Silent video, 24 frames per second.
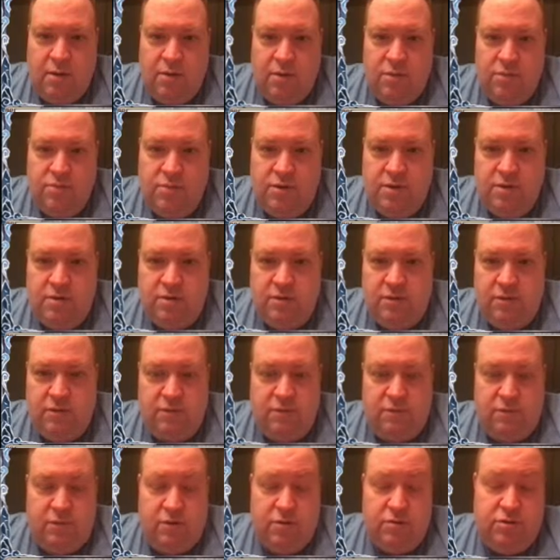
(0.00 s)
this
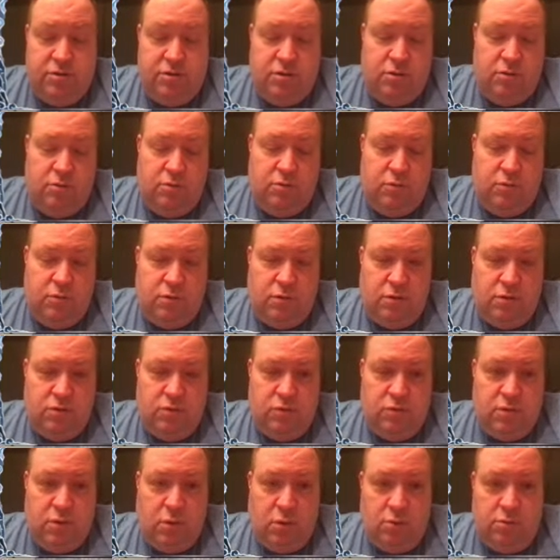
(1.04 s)
version only works
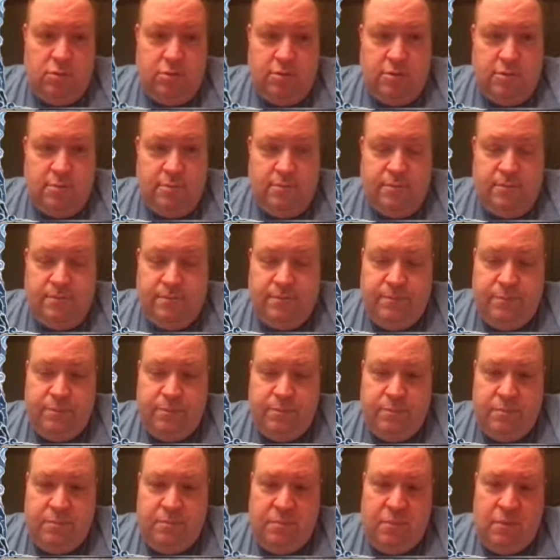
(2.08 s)
with Oldhim.
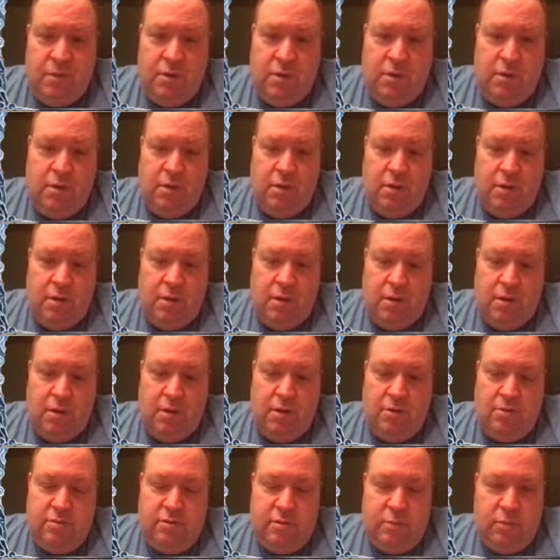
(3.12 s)

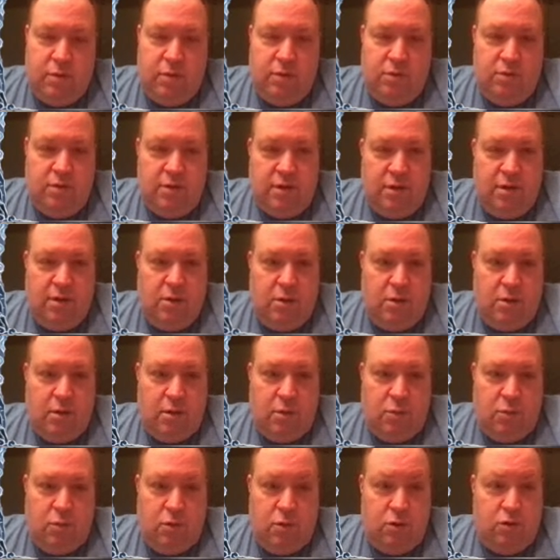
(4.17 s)
Debilitate
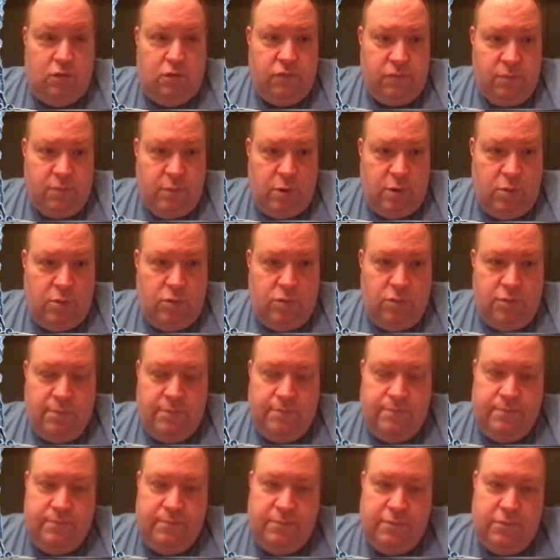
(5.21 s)
works for both.
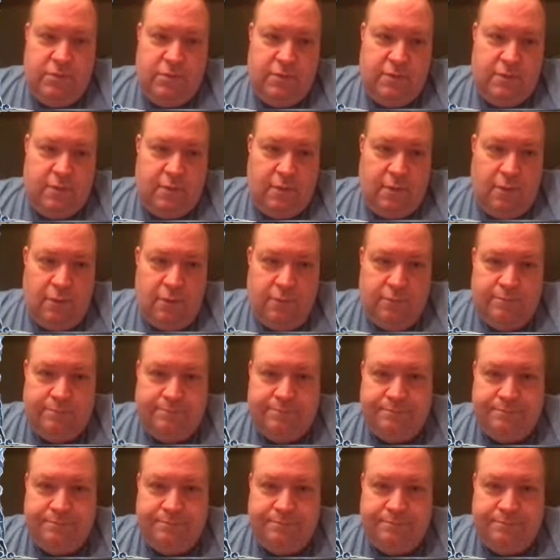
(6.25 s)
So,